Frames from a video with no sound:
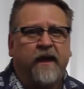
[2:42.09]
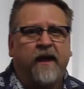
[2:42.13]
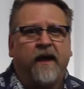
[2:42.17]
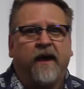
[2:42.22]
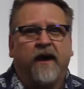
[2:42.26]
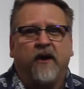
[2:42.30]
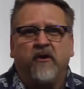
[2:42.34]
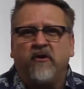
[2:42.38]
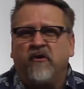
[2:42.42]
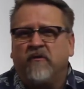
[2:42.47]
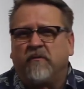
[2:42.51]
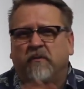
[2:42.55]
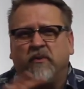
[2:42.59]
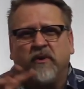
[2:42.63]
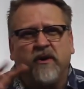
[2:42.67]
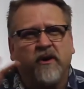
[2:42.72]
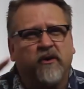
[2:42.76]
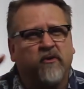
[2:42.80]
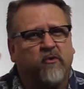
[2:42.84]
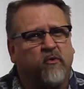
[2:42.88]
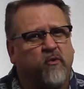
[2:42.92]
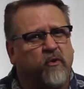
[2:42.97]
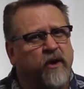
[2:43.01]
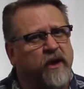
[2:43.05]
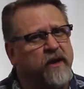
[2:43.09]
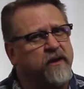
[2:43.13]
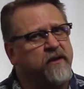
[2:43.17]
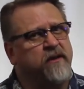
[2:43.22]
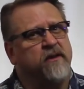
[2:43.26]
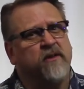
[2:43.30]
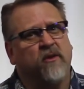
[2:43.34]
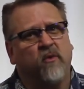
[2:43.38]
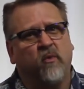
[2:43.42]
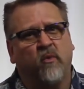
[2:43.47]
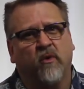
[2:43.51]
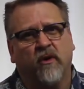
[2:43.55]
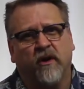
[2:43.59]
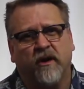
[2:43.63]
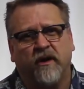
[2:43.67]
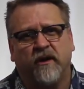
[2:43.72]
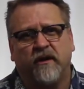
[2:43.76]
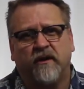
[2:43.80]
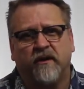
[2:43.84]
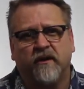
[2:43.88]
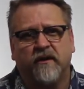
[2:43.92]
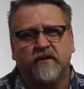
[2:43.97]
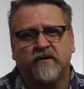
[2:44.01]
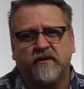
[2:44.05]
Uh, you've put a great deal of work
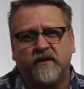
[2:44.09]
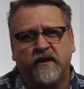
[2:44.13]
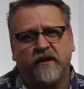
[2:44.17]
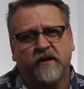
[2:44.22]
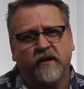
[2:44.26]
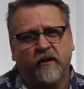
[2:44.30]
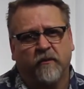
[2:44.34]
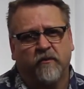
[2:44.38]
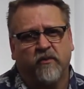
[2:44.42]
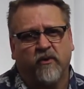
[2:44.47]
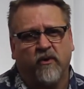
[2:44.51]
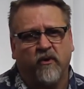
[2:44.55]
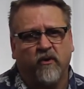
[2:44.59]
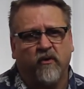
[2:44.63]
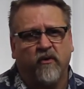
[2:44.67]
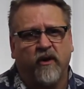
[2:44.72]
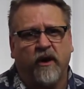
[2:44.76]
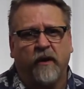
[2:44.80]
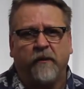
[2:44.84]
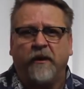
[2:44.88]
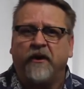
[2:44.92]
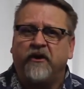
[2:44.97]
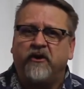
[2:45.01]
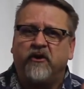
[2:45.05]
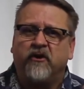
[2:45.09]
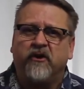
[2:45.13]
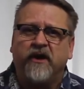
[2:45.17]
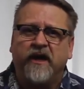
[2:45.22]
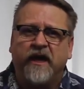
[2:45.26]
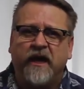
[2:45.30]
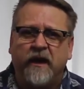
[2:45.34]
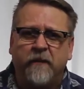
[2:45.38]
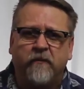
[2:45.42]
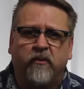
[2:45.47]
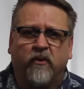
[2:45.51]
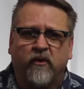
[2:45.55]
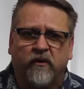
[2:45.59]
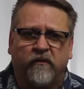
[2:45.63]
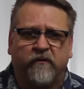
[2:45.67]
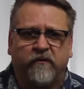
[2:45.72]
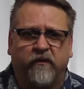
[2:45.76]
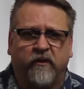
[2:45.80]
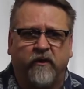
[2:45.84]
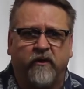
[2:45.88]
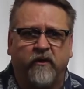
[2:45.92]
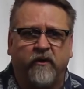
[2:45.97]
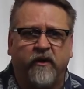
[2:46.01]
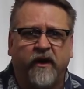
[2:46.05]
into this DLL program, and your
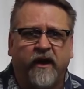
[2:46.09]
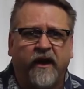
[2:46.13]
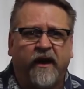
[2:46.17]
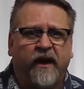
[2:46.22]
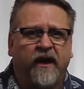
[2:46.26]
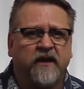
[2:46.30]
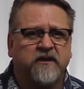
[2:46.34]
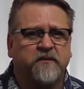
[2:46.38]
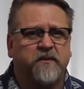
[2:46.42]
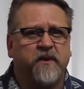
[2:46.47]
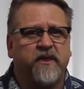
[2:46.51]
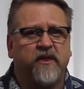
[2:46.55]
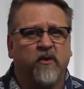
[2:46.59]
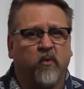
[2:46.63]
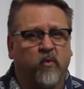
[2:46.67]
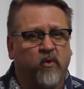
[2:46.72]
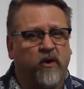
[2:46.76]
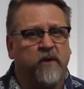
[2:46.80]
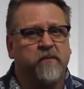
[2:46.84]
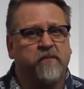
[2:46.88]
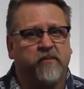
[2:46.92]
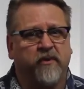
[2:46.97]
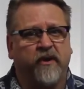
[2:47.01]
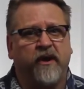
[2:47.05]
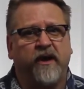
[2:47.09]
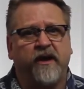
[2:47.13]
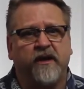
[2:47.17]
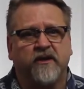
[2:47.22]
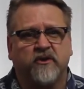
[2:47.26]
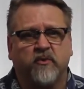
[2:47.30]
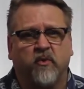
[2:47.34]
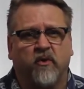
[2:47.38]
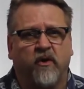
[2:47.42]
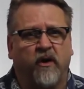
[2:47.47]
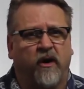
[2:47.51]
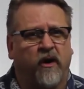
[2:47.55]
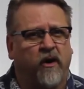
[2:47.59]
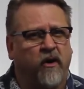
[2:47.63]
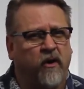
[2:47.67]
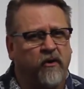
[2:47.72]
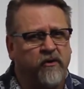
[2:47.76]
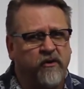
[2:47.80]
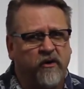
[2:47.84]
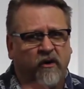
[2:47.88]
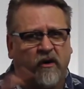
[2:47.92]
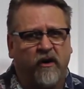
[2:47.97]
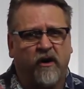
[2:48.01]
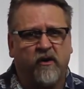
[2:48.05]
e-portfolio has been the one place where all
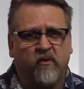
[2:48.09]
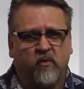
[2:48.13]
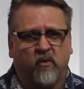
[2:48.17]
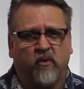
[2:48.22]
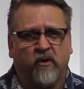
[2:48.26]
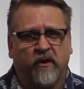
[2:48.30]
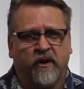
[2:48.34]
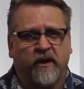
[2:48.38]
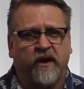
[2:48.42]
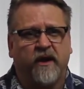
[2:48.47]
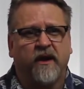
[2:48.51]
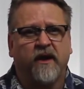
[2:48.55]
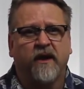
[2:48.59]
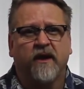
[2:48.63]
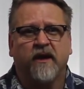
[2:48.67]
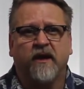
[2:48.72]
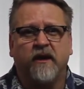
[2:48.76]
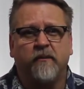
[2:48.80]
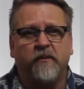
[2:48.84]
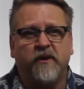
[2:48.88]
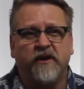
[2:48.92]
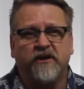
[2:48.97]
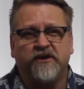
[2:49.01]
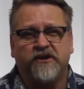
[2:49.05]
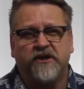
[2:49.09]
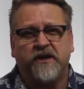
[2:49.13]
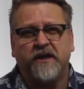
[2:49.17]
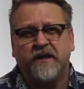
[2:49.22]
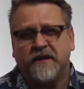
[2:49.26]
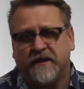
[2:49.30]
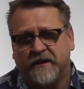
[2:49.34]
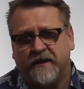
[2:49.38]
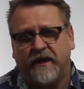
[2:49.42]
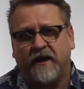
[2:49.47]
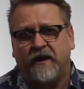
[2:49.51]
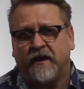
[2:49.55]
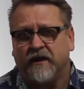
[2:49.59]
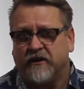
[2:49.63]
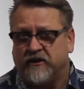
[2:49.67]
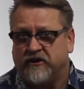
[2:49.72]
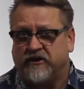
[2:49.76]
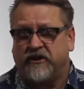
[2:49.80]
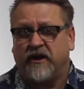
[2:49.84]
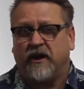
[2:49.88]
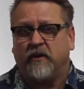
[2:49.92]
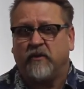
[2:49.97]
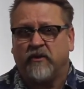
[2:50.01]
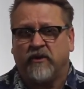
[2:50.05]
your hard work can be seen and
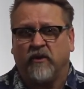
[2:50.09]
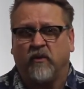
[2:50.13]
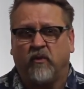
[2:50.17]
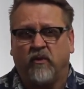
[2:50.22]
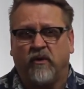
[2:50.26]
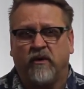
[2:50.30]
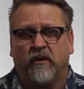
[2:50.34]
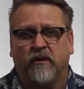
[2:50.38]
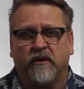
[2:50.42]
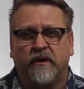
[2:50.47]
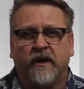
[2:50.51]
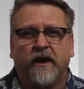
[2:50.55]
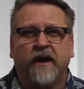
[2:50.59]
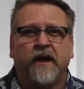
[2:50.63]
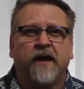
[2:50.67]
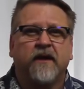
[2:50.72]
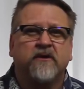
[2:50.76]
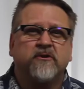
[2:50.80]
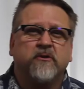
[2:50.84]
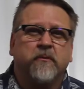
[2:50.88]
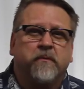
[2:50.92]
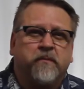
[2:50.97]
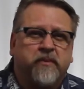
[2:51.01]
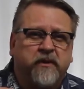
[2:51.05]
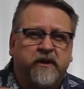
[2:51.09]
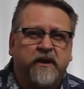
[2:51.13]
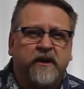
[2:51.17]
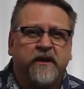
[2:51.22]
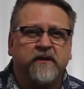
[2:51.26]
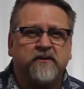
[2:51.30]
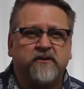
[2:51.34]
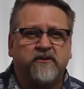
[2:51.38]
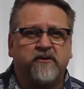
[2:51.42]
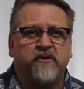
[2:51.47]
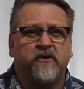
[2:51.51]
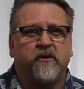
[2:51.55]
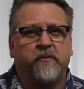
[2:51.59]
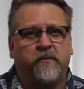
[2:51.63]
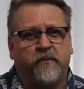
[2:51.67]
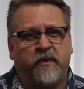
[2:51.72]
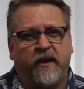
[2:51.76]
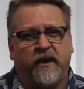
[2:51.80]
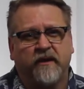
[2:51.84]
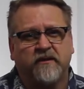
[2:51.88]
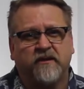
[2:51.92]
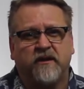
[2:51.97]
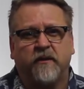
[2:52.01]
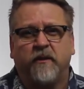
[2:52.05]
shared with the world. So please do your
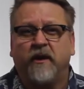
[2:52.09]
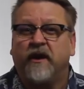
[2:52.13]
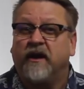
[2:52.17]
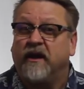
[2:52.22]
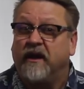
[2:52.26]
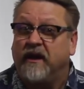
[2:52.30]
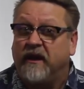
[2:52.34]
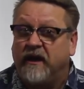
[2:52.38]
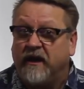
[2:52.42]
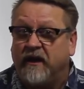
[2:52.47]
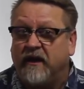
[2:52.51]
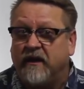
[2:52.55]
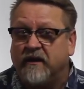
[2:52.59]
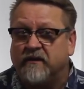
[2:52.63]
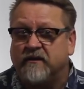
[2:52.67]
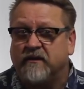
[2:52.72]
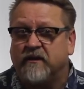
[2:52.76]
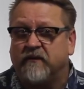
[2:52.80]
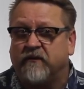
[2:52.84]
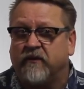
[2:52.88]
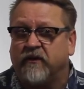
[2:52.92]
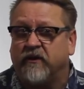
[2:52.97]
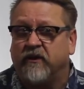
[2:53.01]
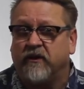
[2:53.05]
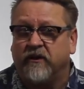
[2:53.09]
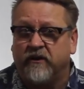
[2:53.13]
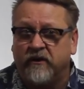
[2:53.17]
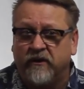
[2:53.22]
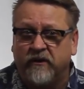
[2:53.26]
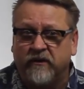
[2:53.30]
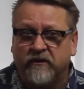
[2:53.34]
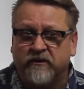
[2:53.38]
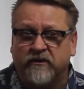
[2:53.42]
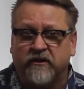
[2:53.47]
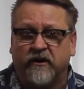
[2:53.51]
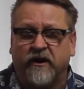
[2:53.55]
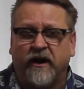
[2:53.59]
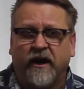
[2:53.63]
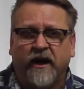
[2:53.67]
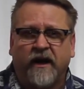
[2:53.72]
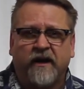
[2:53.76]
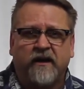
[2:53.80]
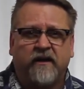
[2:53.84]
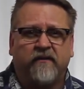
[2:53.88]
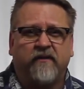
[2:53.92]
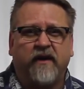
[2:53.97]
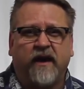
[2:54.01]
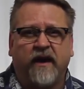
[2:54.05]
best to make it easy for your user
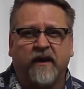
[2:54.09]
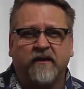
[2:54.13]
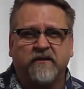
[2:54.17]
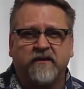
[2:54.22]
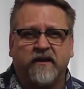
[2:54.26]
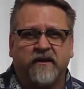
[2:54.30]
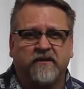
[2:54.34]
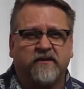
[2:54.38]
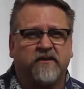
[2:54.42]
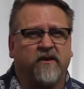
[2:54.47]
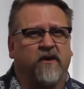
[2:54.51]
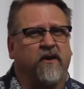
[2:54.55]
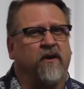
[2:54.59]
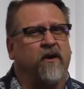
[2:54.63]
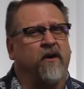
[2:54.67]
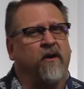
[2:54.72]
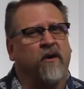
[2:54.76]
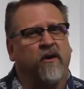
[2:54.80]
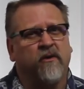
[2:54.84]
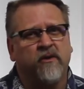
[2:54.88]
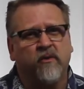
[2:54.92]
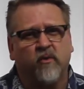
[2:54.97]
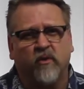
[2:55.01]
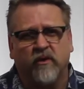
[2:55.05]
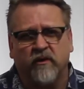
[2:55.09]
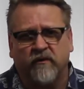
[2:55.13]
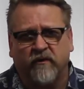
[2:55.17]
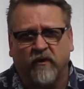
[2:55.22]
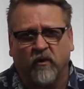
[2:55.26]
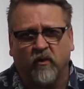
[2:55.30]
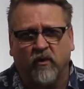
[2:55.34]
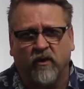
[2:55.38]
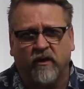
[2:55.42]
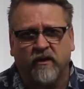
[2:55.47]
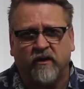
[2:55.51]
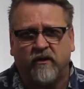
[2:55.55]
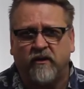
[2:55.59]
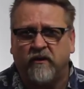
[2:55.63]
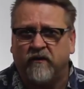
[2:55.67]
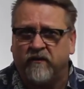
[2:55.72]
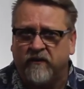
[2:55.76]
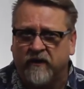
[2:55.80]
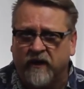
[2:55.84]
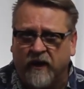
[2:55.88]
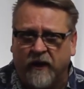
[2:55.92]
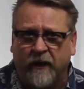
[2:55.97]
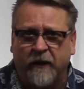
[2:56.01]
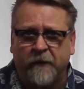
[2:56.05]
to have access to all the wonderful work that you've
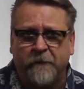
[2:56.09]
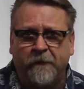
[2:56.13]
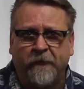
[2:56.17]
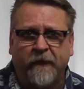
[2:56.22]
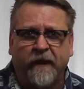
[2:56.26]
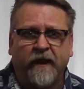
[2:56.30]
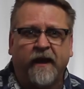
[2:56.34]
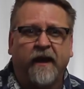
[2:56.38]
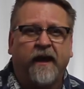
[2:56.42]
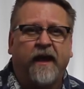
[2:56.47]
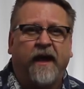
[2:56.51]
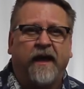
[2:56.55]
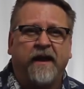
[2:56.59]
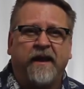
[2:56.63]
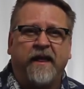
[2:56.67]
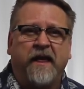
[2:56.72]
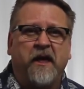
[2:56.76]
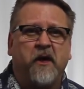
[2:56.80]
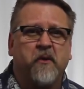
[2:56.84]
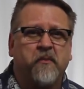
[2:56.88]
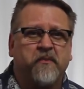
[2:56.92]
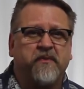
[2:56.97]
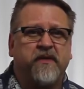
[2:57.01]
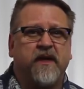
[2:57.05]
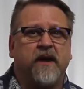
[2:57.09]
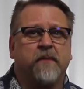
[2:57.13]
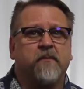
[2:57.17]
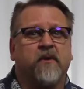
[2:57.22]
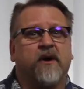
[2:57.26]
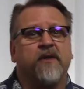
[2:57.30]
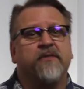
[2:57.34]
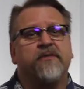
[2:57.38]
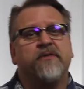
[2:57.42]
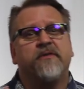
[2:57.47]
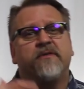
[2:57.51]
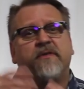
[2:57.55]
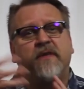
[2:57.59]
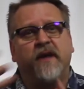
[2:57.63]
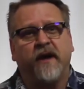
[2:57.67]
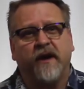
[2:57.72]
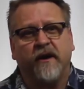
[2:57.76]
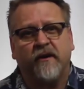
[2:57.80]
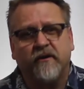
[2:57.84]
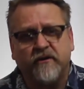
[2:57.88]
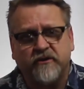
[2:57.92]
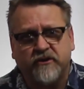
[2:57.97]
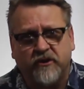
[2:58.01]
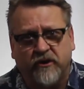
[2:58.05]
done and help them on
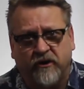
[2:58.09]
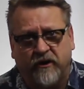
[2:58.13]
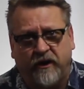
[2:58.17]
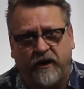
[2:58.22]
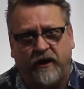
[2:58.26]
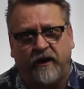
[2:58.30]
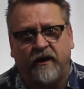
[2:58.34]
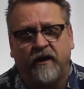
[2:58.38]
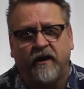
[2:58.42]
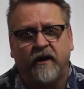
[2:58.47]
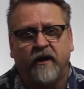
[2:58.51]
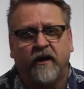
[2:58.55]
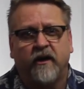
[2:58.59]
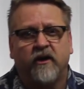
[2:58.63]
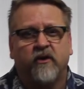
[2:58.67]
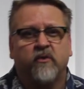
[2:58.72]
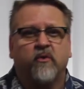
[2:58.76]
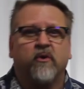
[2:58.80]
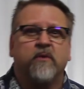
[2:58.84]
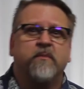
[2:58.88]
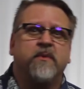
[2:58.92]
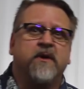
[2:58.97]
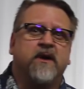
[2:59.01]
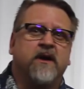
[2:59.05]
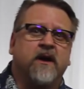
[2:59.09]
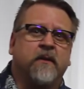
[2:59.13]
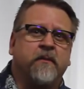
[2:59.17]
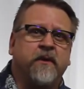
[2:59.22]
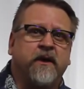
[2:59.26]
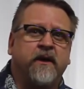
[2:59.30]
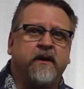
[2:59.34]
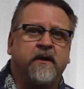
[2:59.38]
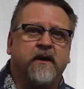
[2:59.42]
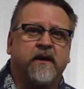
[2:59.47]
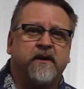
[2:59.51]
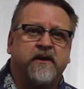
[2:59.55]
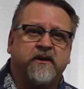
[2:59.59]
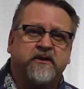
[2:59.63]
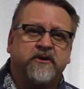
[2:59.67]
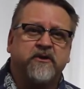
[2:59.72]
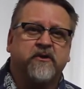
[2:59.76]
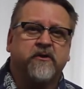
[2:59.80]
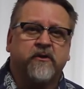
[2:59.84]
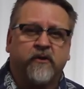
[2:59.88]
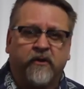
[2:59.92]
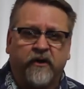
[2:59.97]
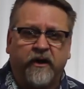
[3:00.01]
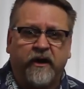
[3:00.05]
their journey toward becoming a
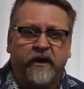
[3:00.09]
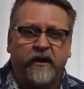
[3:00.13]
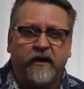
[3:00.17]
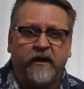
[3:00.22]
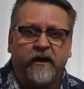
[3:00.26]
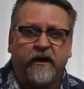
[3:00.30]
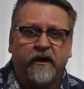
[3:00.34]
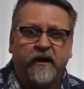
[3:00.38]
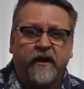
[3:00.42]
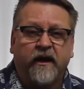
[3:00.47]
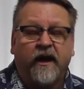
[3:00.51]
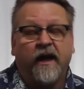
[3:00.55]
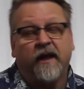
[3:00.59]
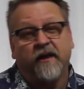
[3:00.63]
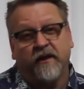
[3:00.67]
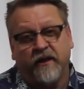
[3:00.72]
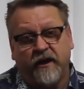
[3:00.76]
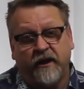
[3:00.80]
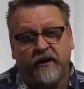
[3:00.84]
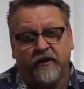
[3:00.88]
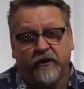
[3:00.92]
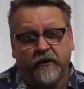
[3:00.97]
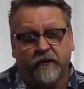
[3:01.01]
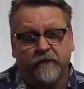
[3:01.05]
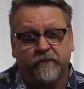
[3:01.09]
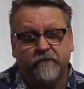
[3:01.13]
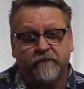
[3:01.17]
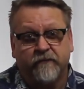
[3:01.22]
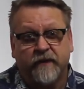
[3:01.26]
digital learning and leader,